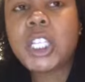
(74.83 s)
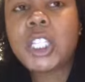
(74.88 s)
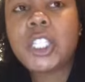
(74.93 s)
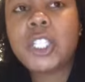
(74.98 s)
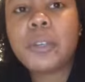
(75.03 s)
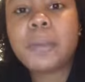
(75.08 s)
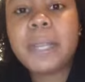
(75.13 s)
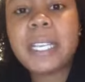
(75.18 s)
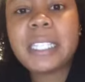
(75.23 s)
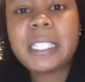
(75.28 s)

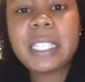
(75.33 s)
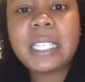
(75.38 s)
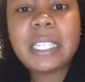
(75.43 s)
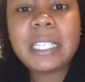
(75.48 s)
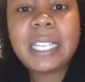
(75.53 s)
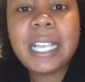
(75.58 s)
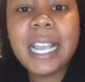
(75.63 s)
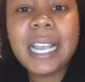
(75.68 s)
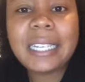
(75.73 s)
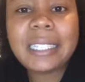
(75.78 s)
So
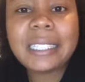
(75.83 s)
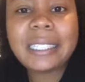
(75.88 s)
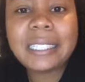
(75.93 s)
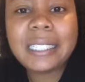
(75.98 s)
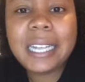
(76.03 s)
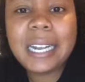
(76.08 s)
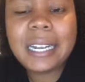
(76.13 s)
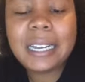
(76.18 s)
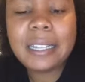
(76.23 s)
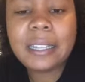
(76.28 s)
basically, I
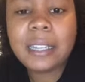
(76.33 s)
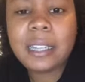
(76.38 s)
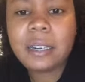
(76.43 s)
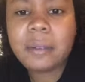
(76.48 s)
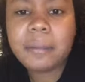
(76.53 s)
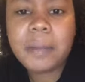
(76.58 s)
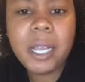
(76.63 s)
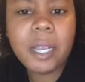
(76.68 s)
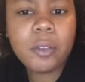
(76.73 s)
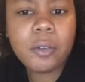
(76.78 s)
decided that
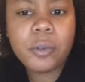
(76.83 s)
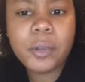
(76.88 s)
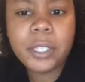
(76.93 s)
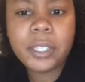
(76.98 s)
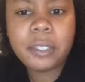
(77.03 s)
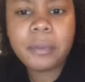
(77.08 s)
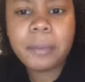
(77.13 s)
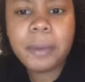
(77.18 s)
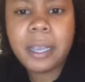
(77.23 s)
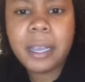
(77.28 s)
I'm not going
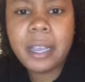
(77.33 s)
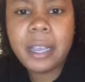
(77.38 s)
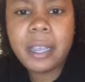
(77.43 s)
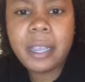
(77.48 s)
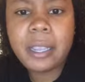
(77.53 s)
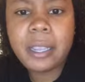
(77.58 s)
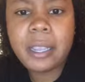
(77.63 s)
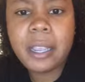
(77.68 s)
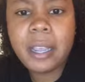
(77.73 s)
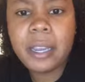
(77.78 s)
to
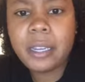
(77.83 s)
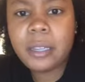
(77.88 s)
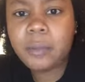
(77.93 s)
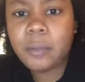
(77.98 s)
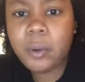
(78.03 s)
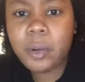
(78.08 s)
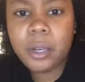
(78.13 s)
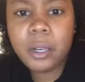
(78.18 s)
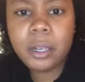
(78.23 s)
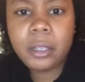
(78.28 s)
buy any
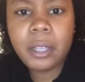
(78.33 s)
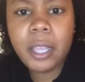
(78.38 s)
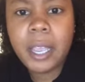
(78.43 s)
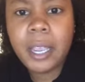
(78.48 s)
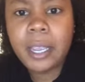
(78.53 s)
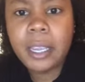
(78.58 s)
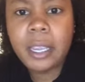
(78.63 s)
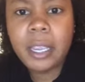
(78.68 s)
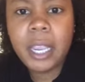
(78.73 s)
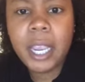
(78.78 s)
more
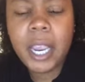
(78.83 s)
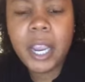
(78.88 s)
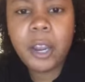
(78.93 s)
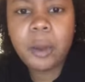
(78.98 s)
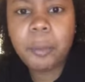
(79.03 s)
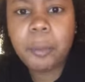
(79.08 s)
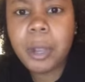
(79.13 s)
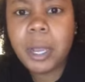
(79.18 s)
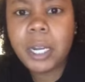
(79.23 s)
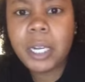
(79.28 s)
like
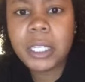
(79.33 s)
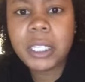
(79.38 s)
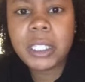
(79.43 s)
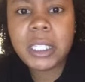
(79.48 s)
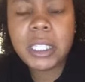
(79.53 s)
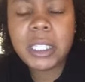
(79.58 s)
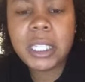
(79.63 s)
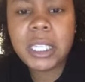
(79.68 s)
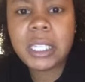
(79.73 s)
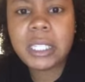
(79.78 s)
hair products
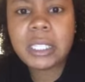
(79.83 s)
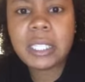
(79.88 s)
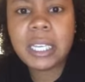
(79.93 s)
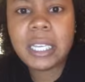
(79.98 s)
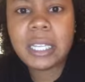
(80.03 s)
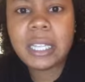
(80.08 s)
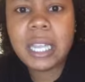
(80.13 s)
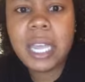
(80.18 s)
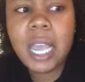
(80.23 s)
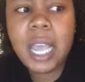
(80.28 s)
and things
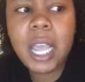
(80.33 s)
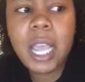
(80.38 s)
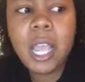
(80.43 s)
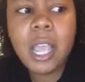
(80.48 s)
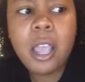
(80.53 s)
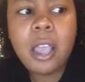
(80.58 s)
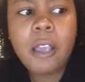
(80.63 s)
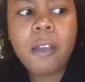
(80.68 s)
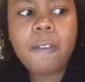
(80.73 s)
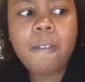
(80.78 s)
like that
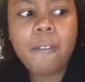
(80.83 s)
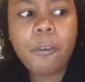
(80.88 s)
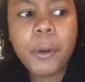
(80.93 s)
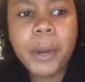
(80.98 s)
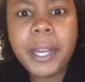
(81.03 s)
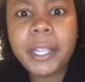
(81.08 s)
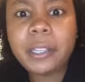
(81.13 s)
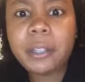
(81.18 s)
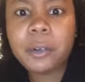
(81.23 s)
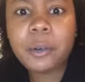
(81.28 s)

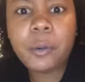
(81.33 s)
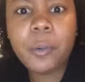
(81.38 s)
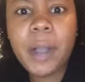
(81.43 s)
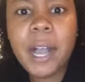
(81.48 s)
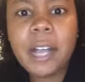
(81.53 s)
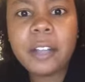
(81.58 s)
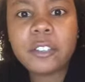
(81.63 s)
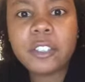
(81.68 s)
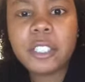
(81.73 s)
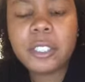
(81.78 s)
for a little
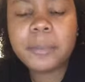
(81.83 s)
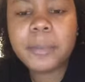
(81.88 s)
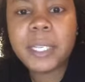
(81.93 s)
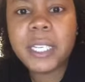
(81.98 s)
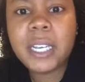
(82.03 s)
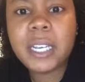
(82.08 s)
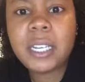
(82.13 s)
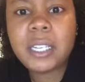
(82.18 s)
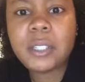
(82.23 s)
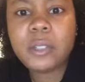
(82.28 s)
while, just
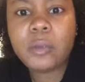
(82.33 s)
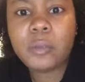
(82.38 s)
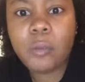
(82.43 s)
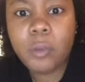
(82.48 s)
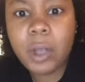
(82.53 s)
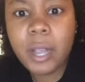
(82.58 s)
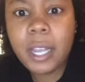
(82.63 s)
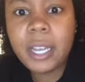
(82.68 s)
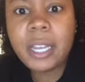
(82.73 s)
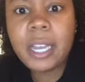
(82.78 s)
because,
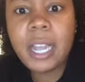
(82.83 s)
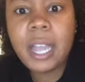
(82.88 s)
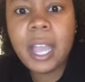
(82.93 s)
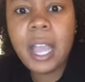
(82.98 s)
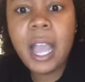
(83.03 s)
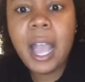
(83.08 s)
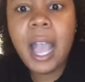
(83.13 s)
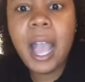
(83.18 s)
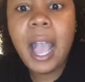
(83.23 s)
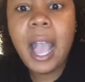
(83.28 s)
one,
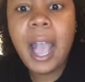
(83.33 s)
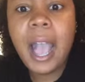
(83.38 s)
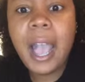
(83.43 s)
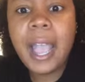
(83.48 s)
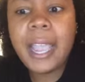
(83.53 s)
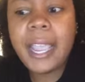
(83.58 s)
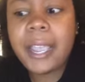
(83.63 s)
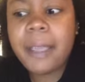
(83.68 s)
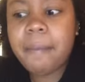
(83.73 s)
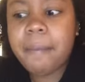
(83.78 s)

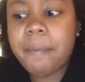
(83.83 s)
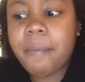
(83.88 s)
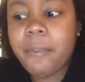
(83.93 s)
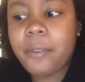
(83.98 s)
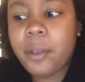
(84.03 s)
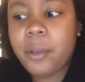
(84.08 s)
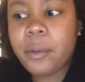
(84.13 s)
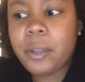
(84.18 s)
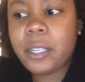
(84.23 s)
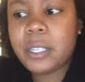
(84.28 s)
I am
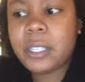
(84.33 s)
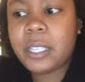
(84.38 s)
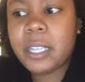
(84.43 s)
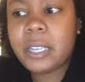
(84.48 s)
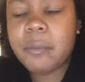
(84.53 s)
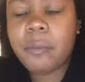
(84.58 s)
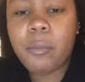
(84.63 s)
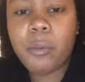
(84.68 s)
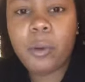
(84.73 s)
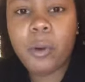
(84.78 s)

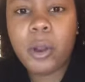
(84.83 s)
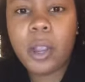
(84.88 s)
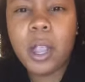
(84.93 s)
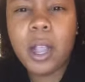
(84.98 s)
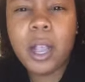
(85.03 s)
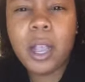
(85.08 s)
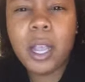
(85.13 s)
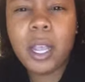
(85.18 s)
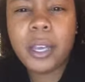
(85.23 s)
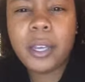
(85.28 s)
focusing more
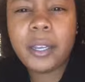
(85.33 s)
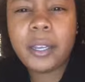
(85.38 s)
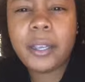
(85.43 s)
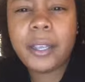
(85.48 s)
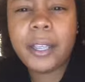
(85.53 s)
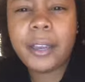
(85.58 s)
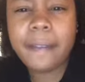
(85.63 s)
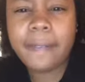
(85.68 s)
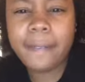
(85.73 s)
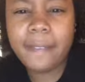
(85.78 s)
on
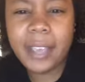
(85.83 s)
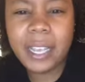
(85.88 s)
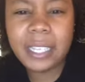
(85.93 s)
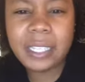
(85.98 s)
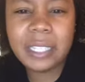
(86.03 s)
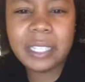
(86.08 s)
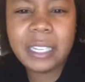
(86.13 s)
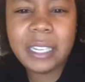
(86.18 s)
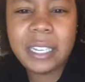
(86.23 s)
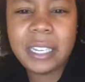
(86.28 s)

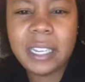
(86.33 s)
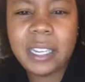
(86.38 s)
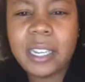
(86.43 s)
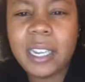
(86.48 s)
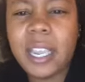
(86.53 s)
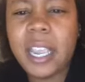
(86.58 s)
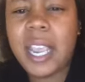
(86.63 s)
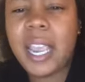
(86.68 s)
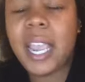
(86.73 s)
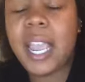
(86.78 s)

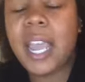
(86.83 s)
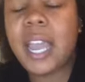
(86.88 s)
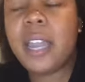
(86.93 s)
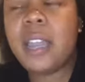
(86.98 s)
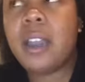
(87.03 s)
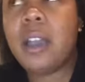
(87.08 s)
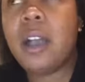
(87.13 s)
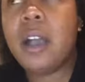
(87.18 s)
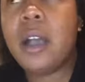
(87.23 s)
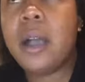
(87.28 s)
investing
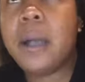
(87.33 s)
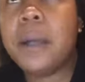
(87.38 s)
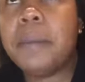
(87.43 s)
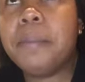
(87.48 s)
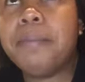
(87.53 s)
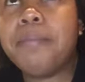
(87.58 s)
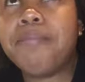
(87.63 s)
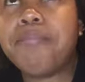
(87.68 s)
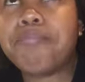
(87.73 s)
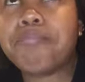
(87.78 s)
and
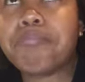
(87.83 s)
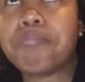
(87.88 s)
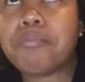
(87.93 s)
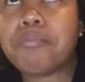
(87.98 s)
um,